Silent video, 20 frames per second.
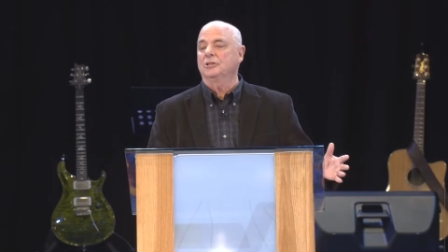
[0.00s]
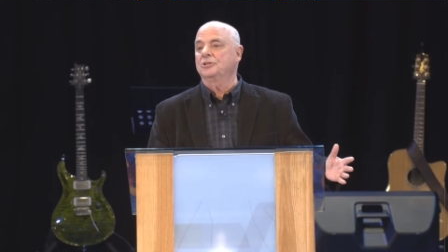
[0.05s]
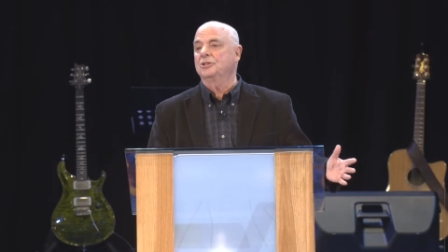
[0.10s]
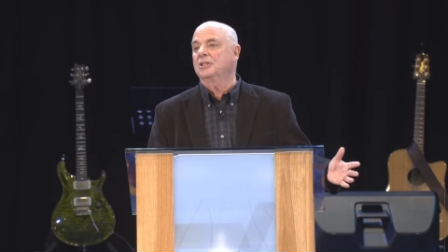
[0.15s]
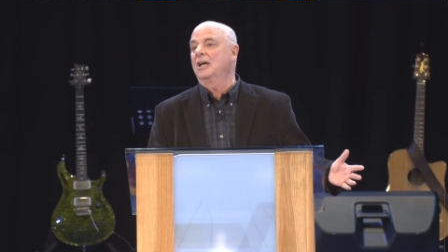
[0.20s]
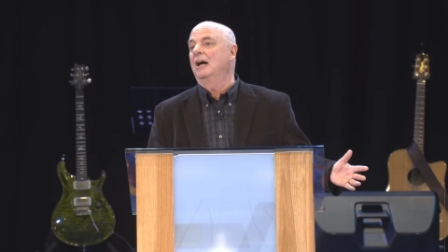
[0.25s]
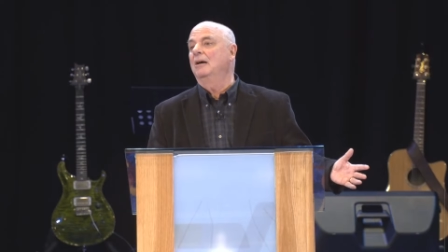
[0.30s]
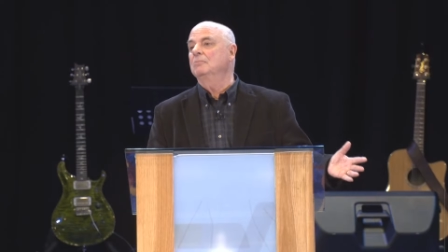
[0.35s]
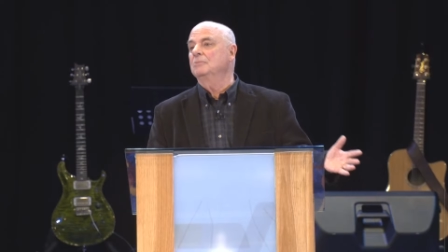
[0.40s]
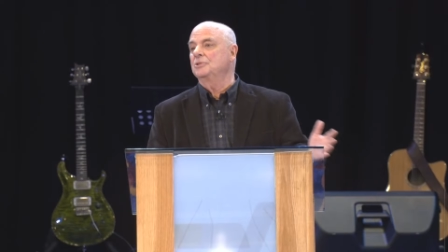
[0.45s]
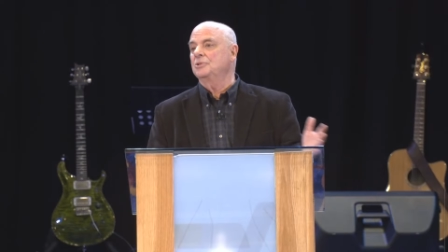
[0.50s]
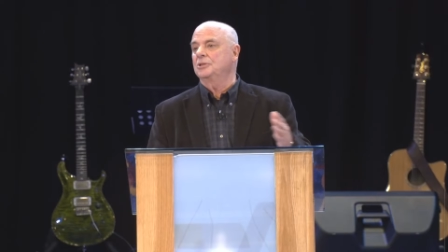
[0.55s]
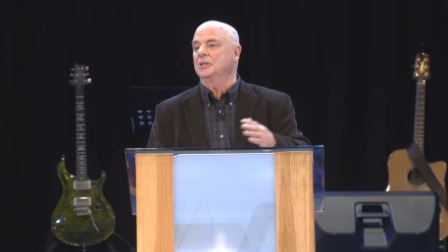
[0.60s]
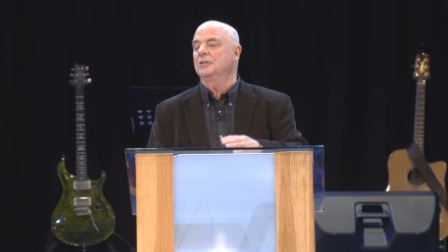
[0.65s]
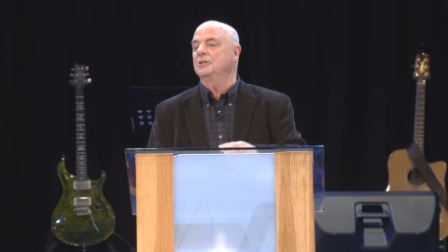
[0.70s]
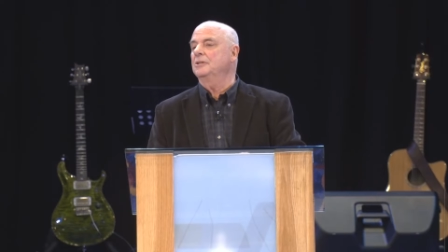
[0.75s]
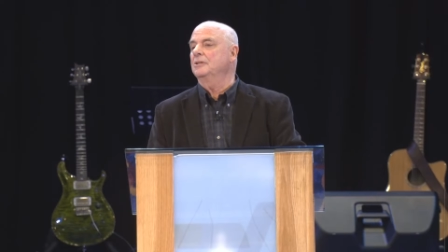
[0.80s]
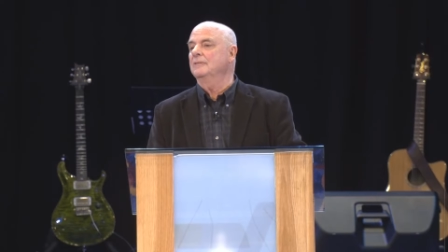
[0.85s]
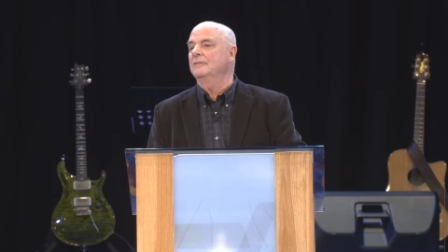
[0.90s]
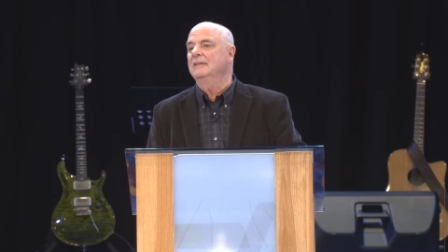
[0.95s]
comes
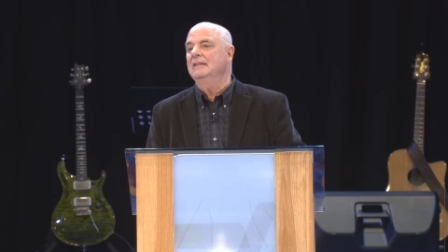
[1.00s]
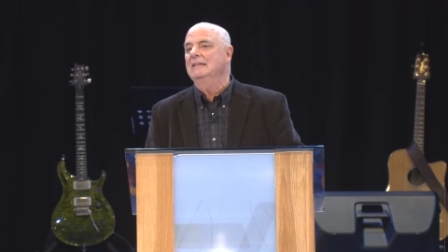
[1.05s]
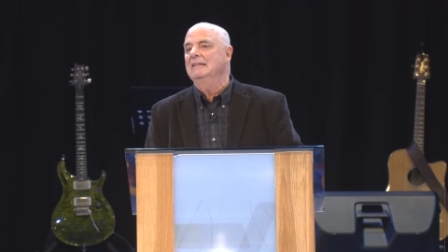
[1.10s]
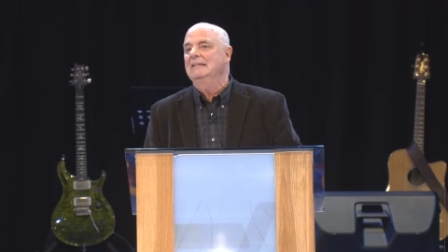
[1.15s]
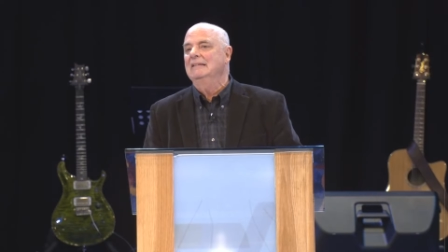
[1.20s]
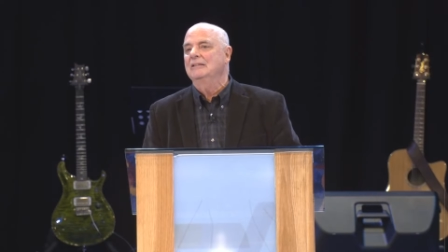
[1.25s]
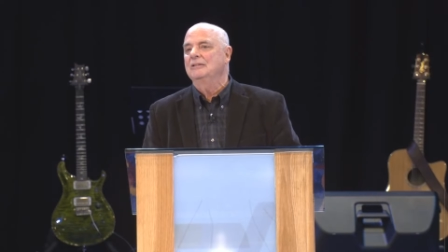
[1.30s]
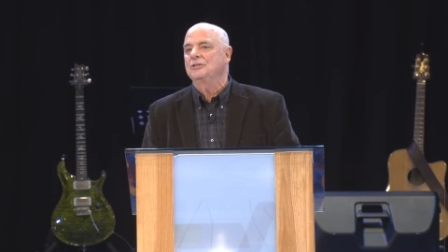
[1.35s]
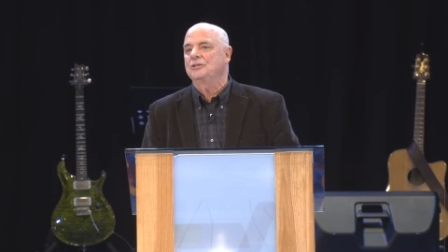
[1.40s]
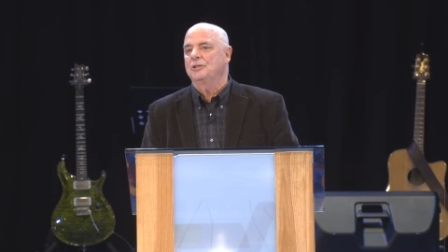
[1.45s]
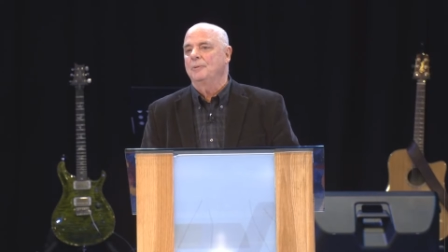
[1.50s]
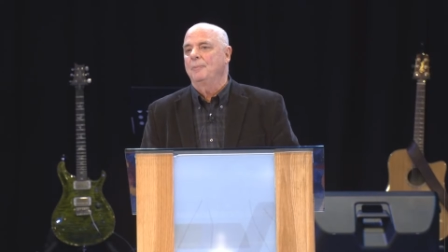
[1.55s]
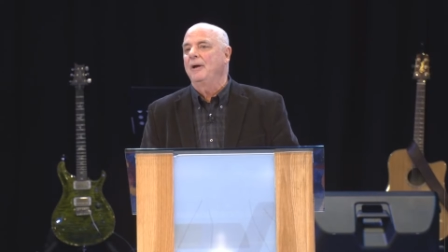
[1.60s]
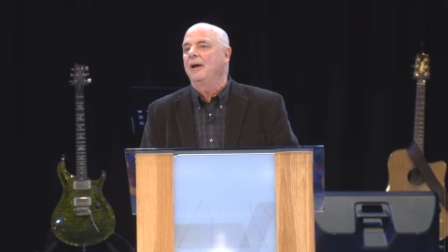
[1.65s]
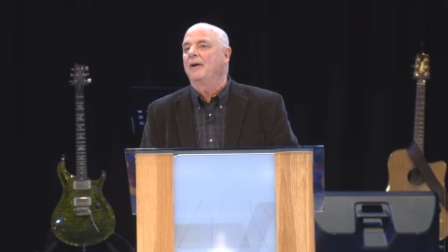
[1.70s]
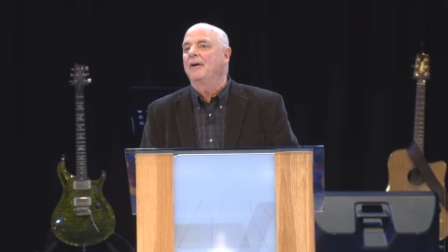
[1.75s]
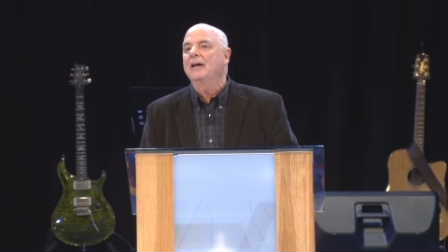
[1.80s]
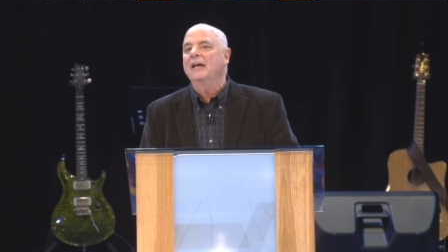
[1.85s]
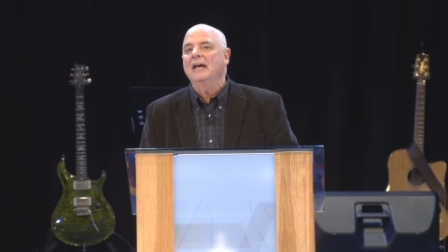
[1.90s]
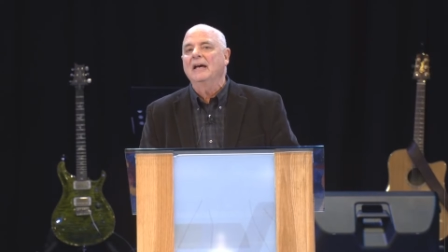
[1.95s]
into
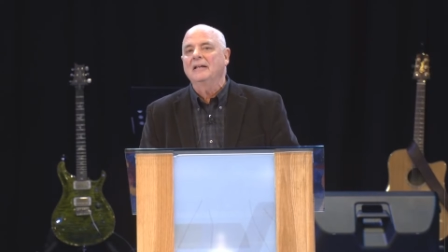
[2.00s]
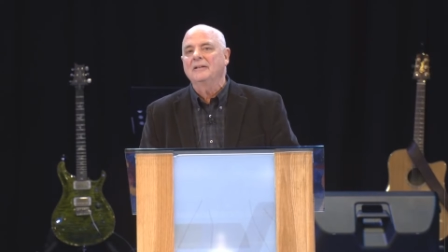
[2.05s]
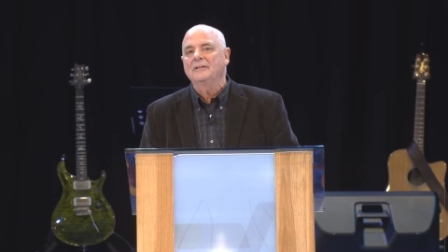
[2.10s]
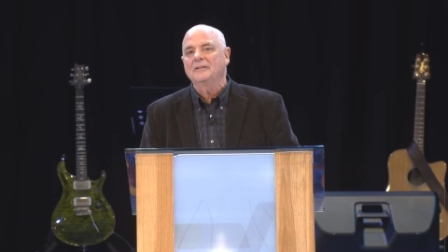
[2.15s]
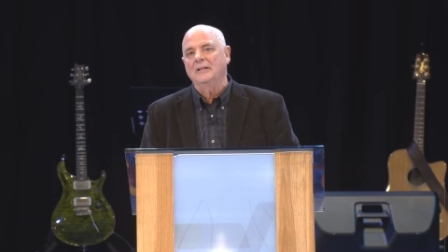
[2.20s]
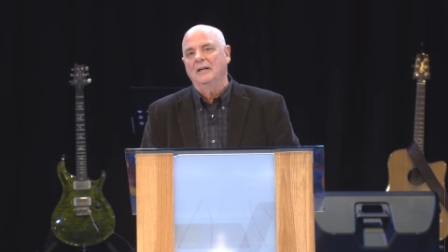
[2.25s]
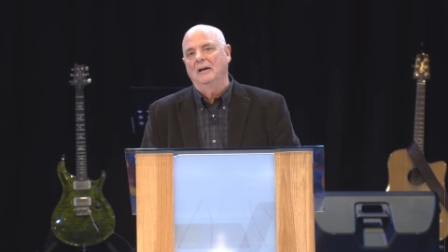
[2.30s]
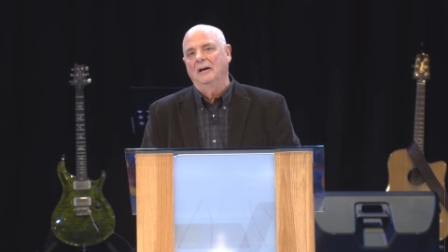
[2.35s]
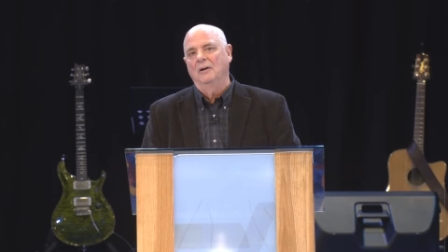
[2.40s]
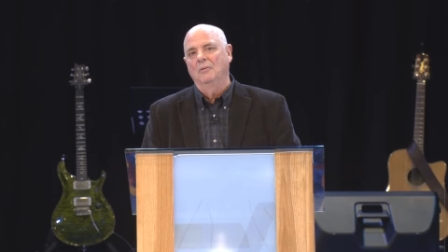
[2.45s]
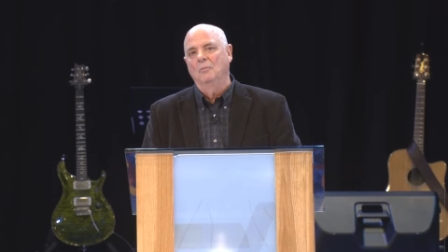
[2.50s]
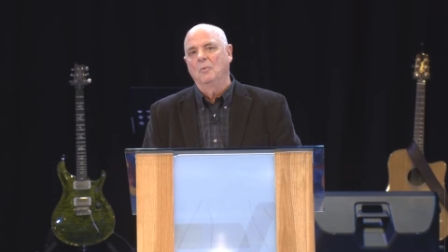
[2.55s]
Samaria at uh,